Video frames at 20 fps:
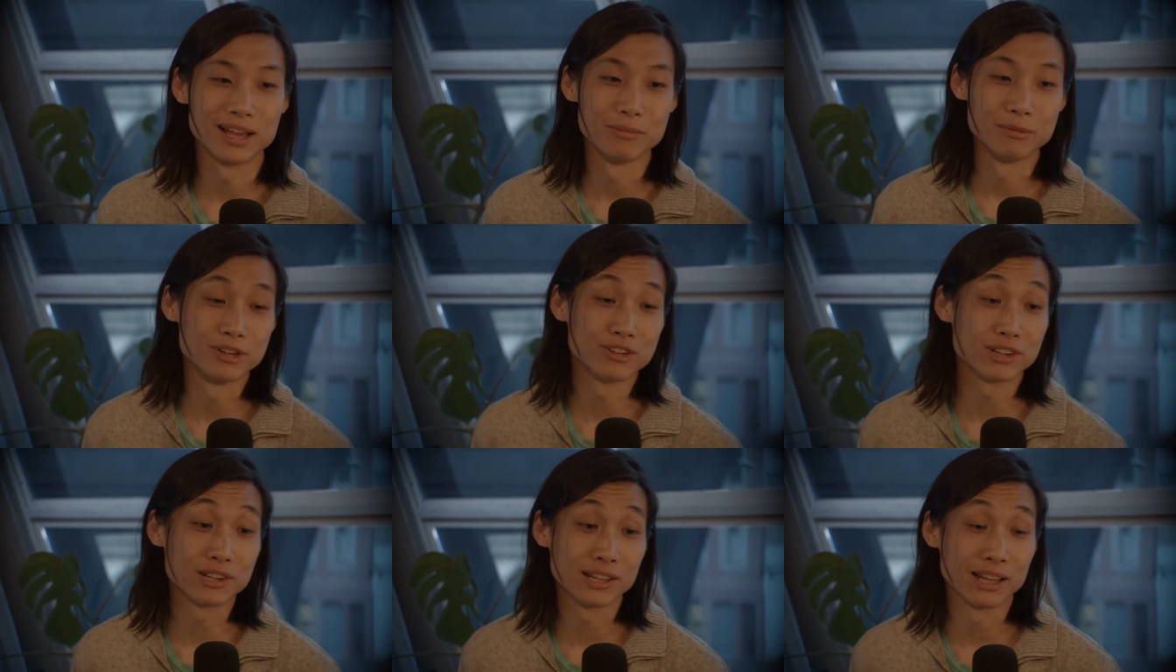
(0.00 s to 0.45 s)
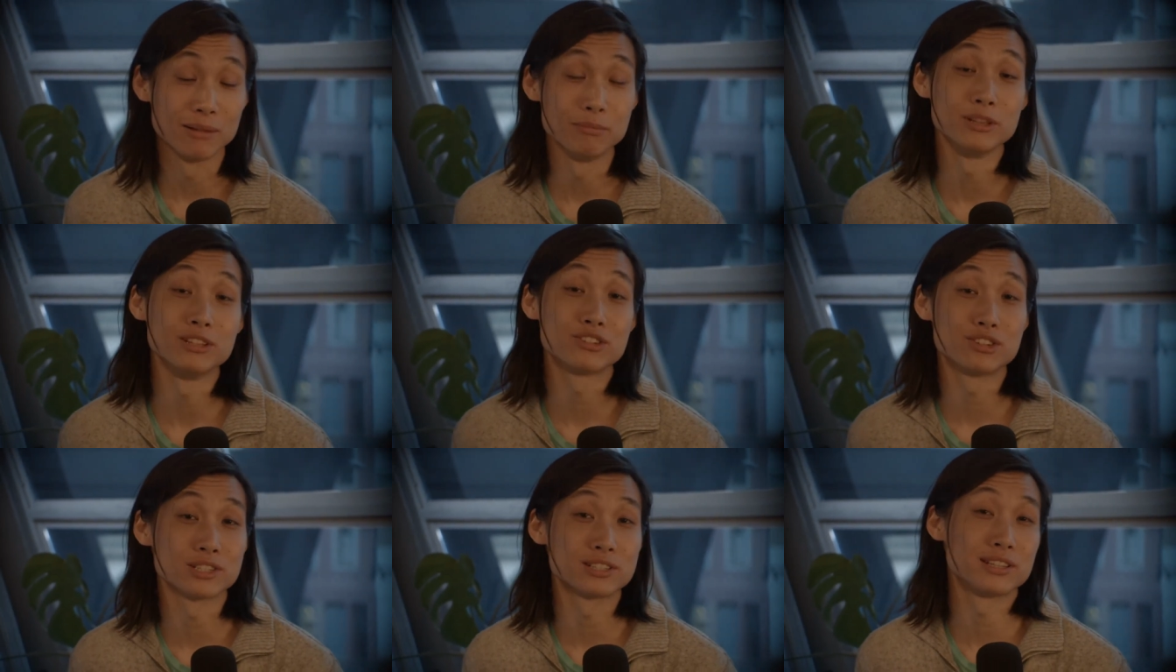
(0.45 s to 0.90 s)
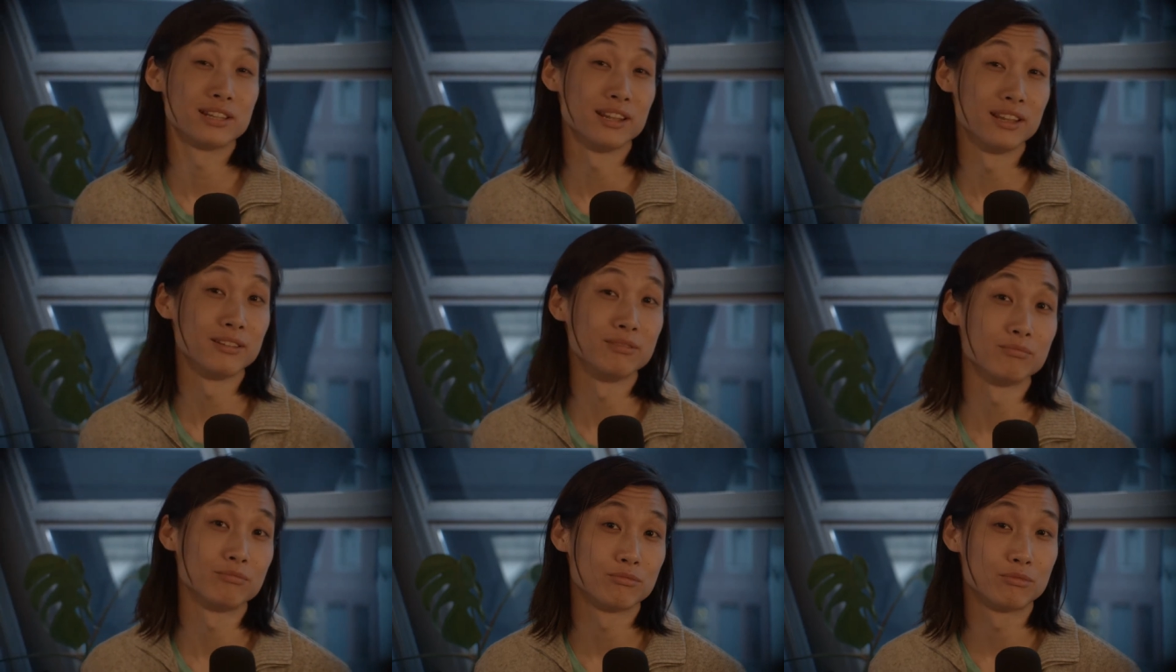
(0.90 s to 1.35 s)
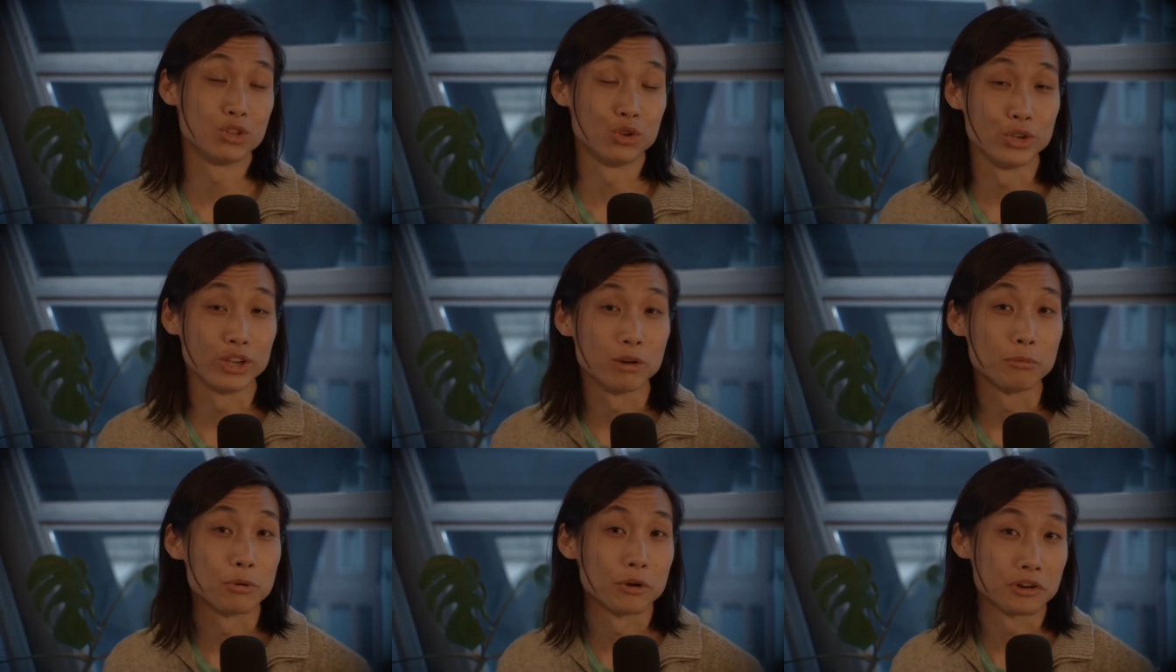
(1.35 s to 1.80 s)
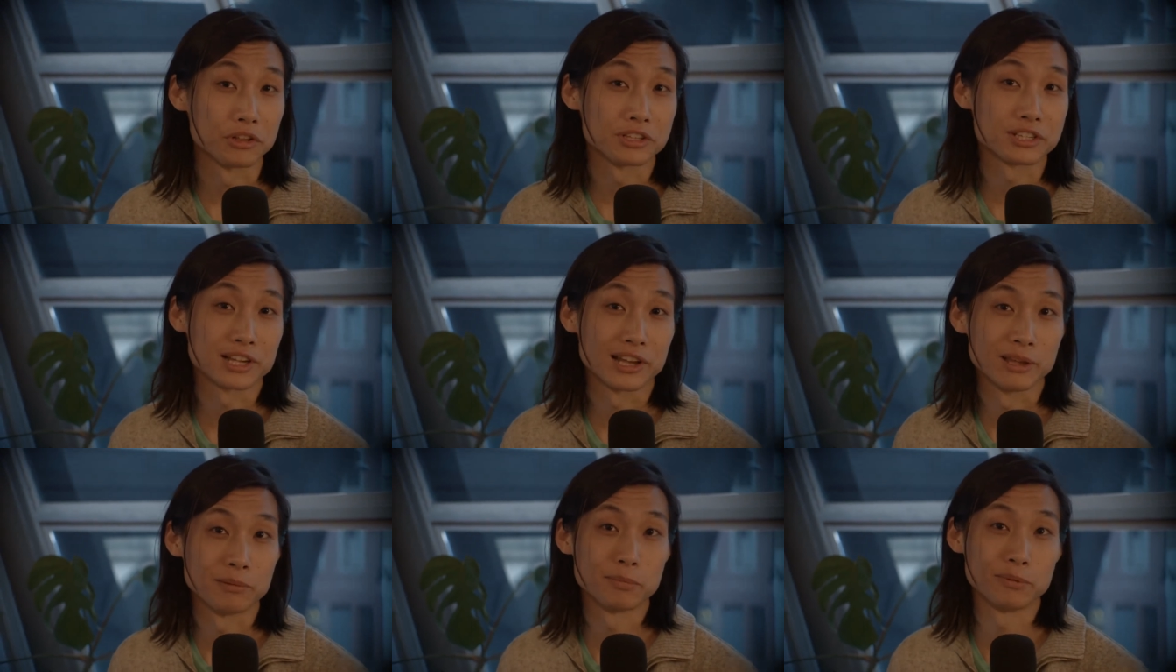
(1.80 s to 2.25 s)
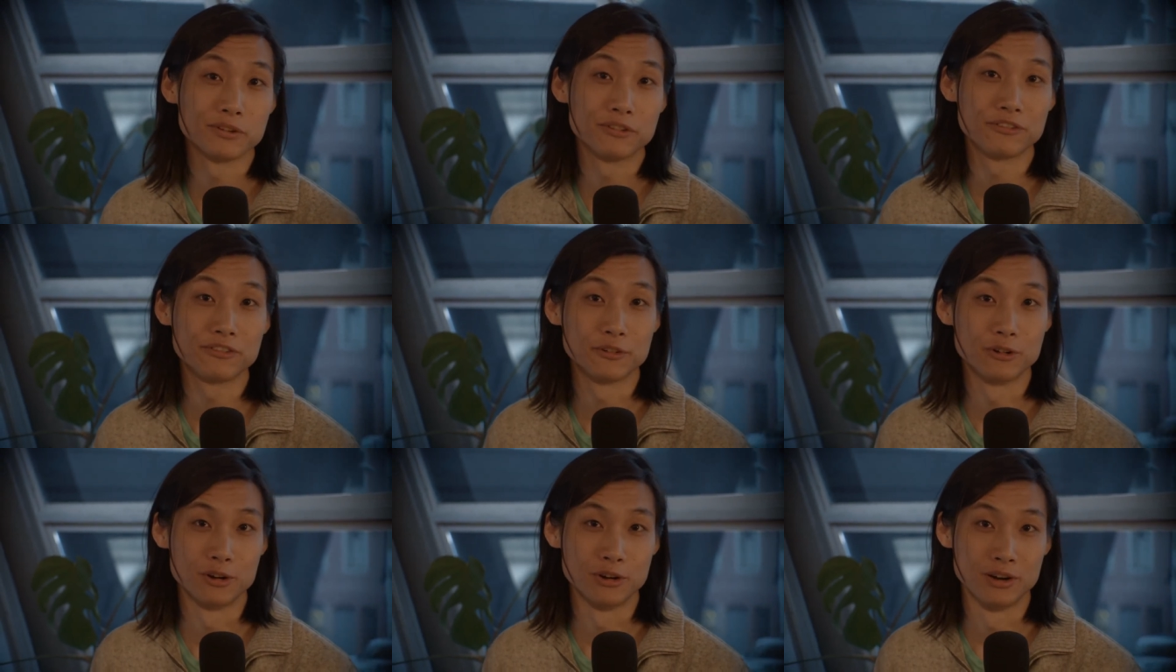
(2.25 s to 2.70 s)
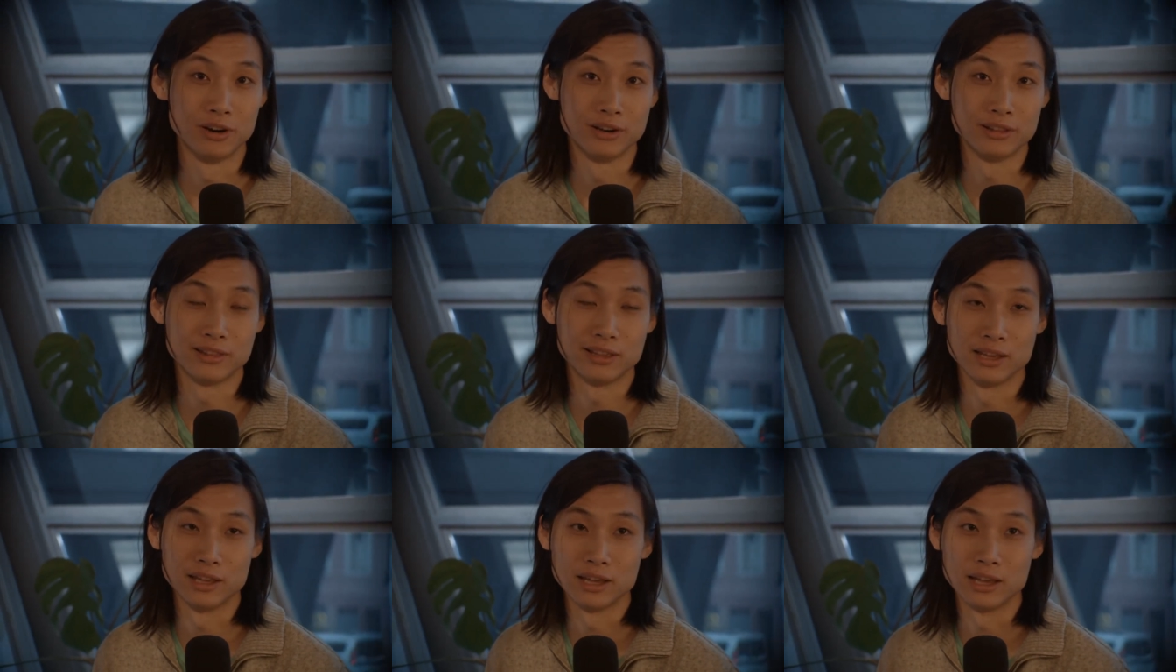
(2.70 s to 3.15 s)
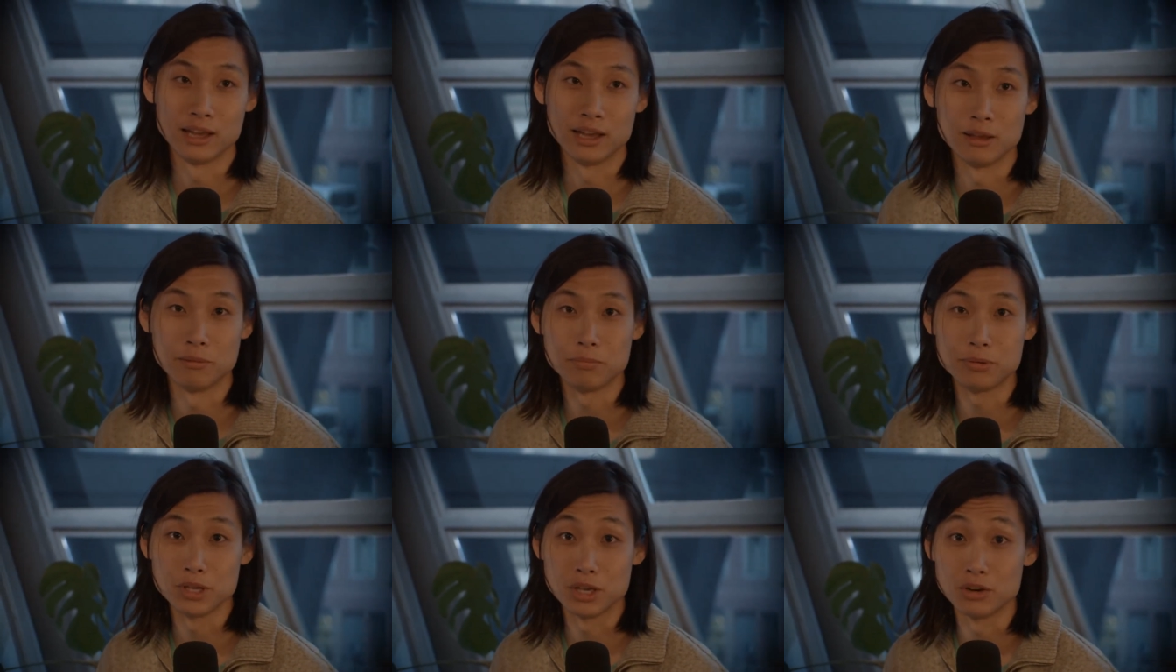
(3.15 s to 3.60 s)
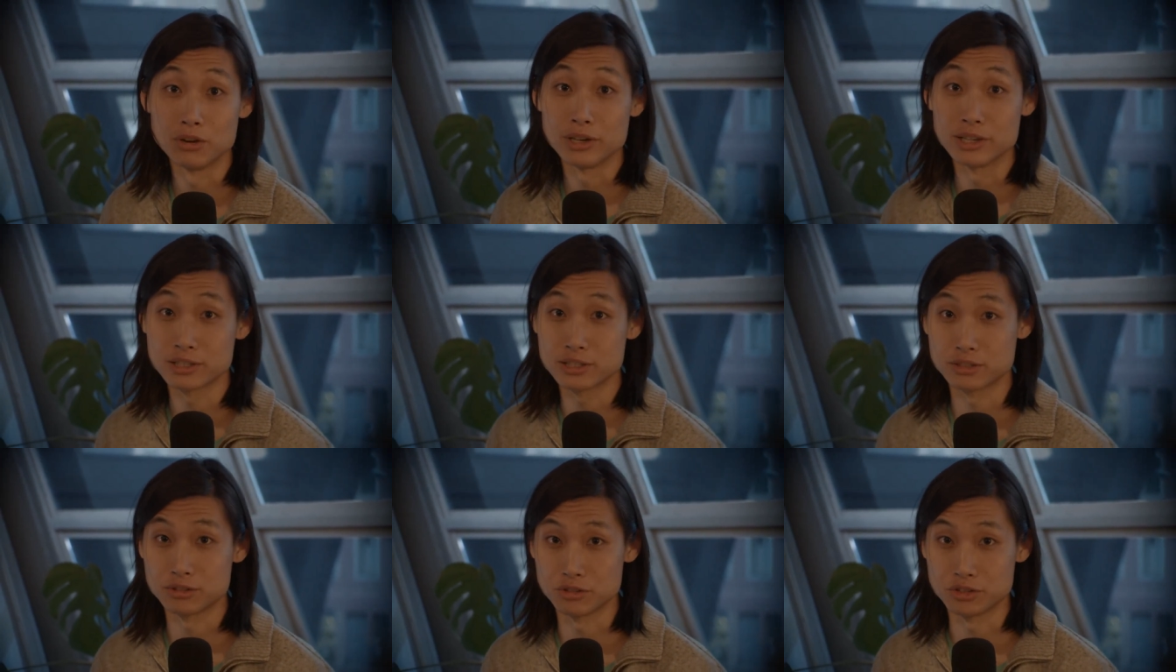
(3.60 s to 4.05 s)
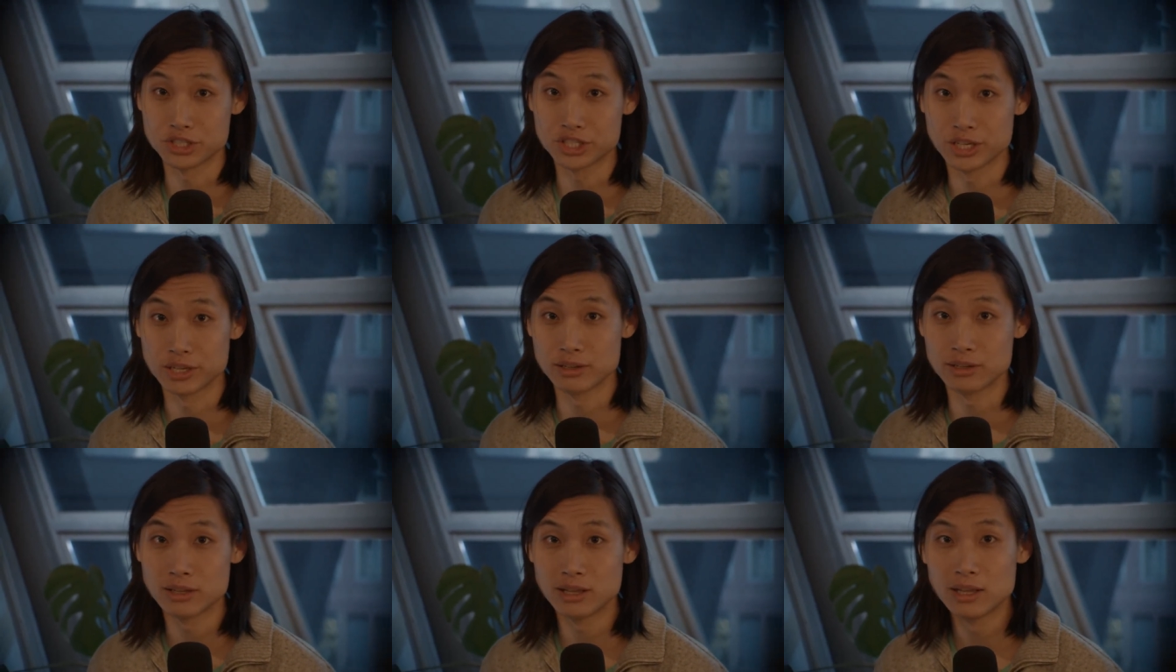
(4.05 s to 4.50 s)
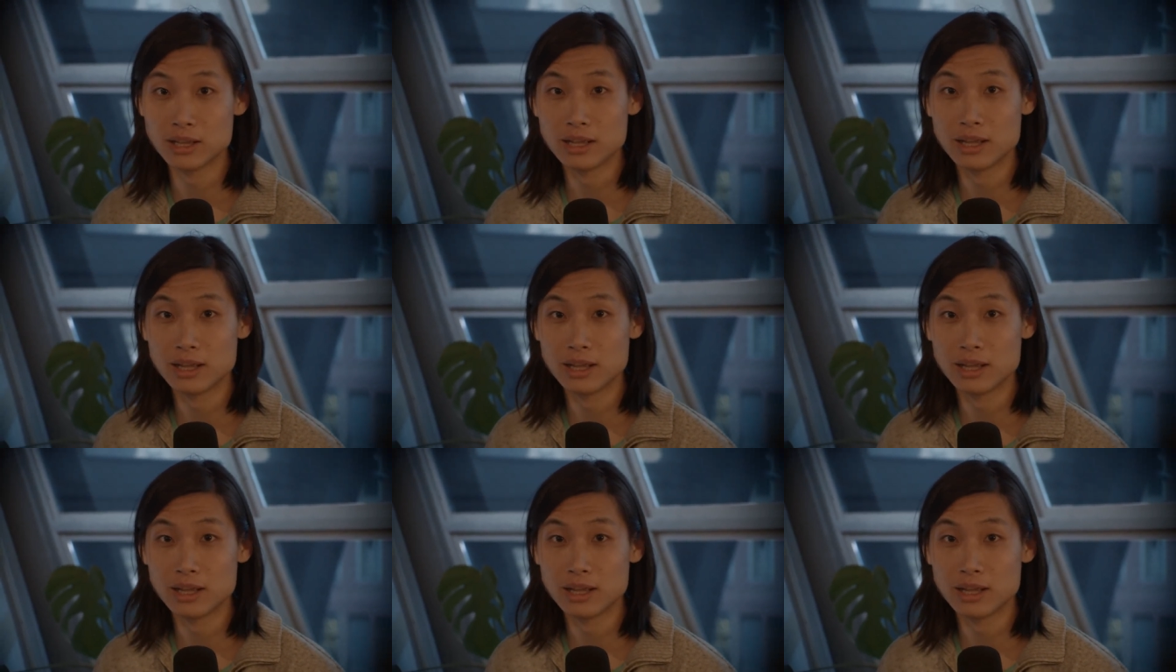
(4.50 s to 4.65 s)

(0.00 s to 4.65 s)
I'm, in I'm interested in doing a prototype for the P O A solution.